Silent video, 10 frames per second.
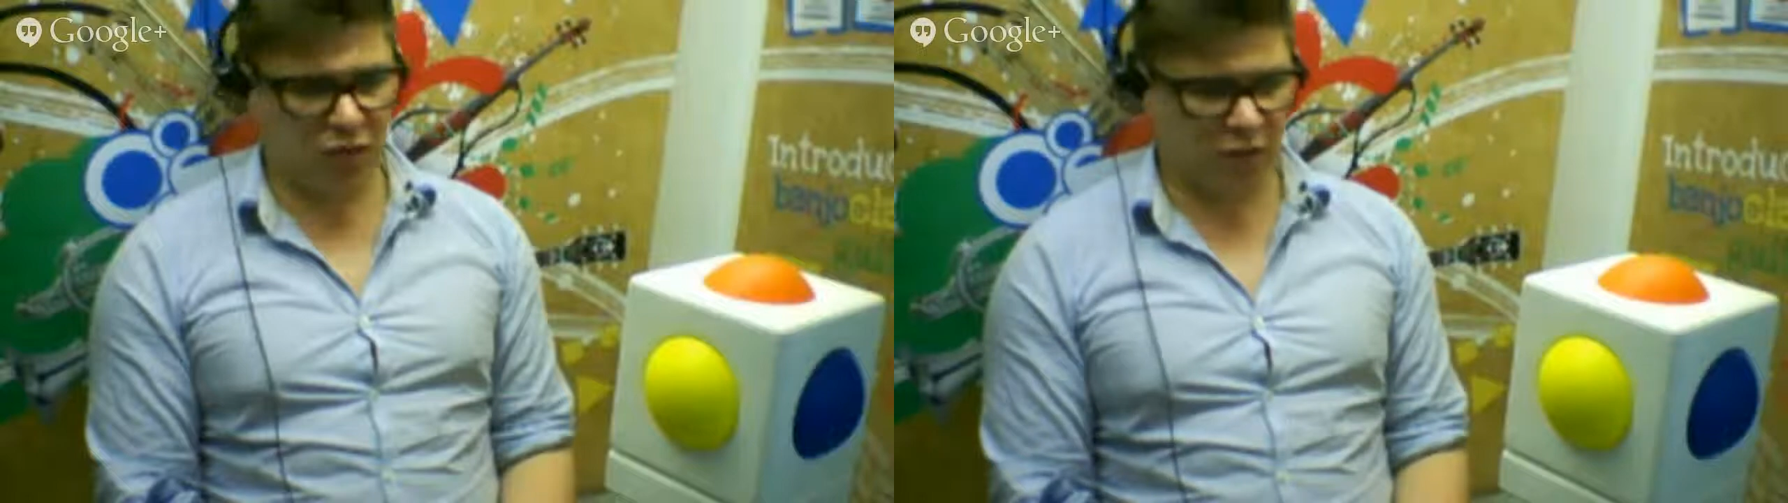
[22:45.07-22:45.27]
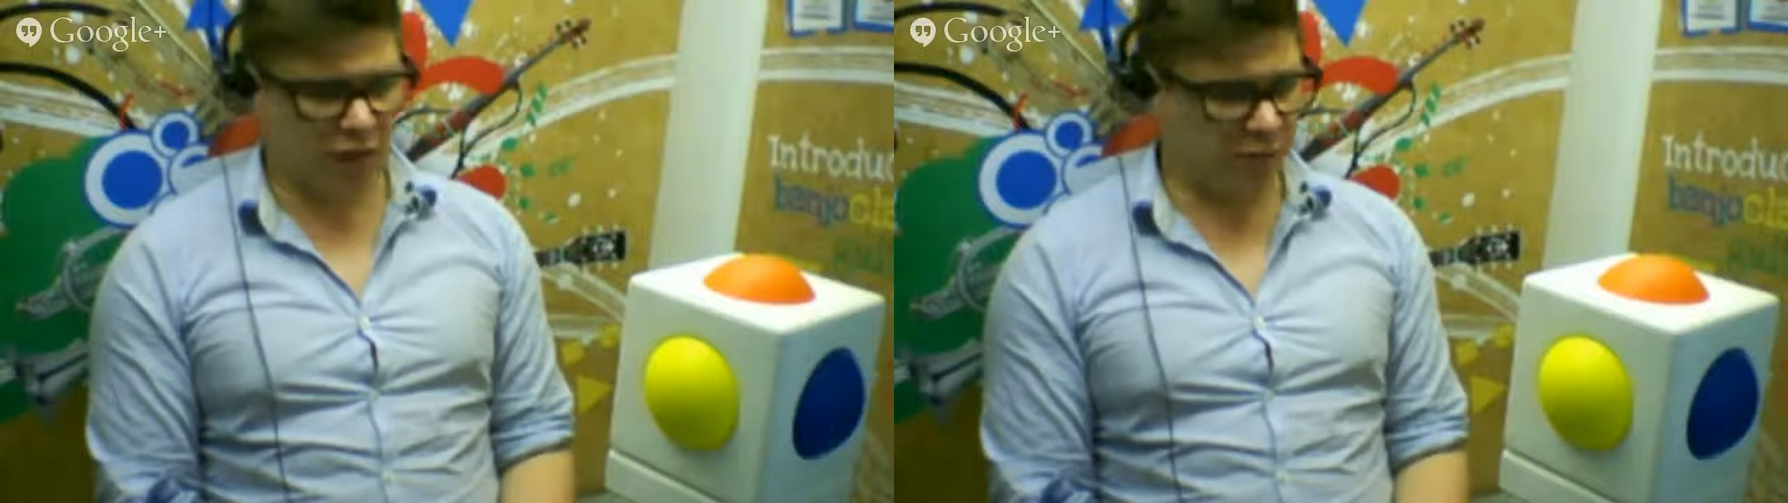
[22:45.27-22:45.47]

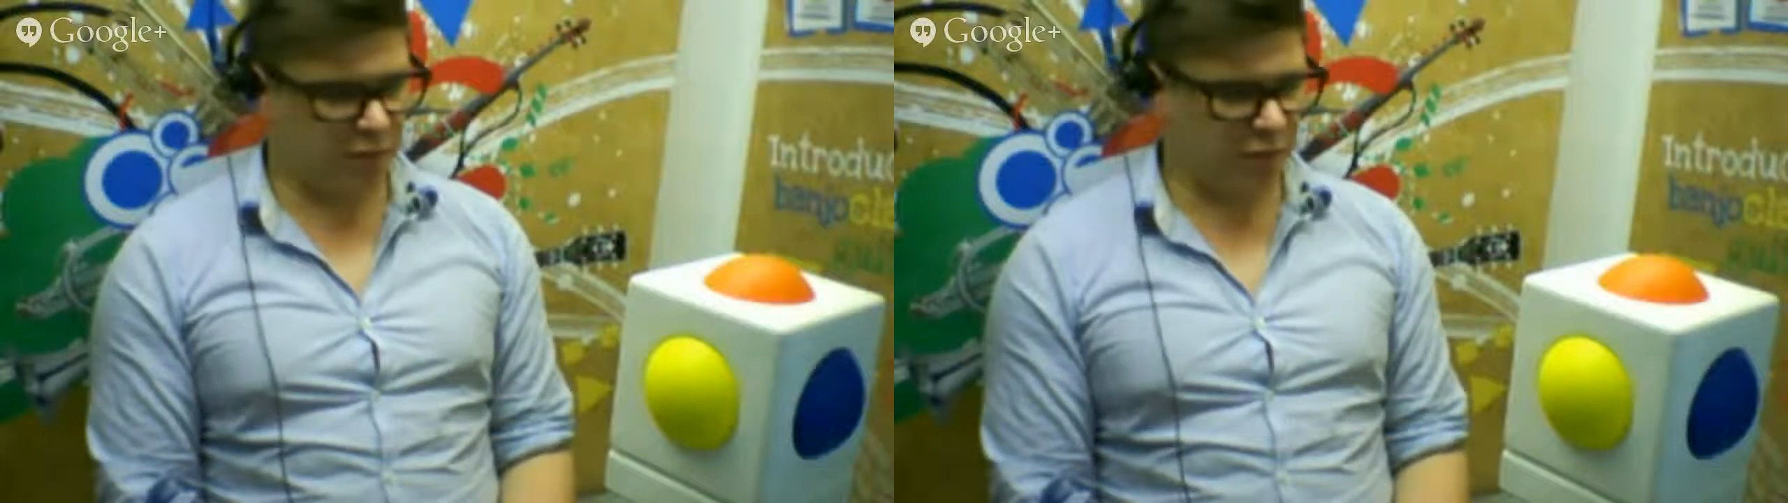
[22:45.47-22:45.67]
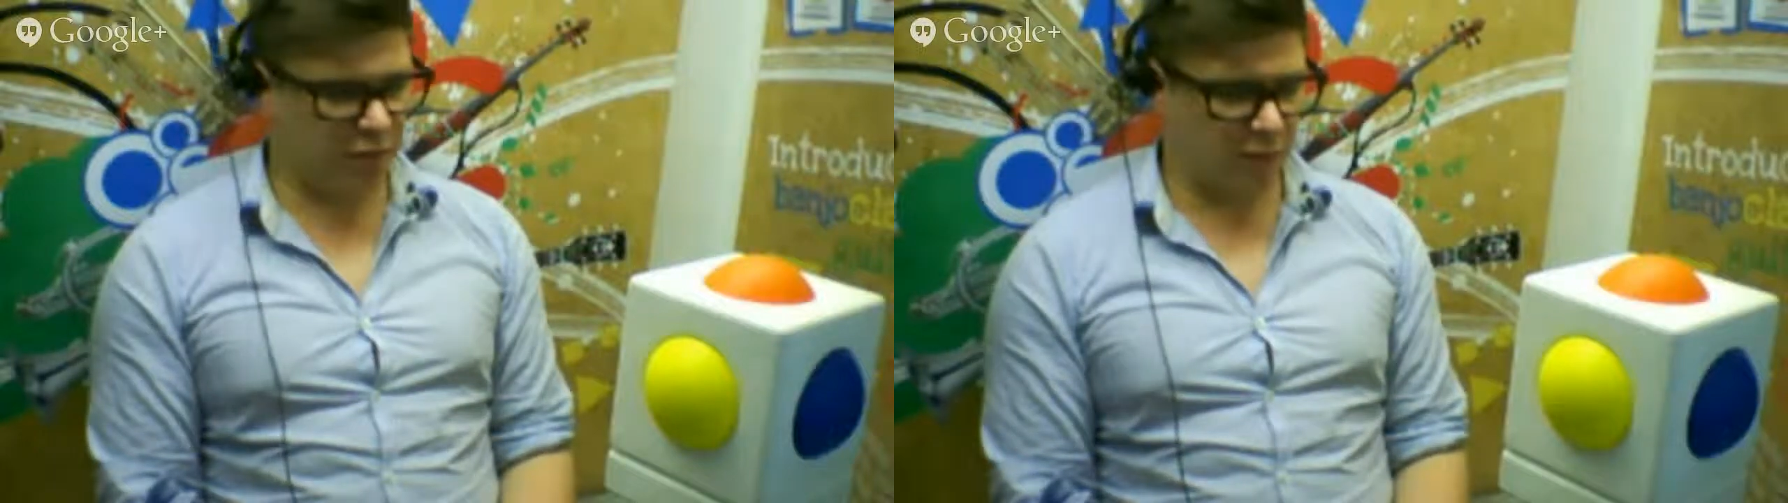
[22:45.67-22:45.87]
types of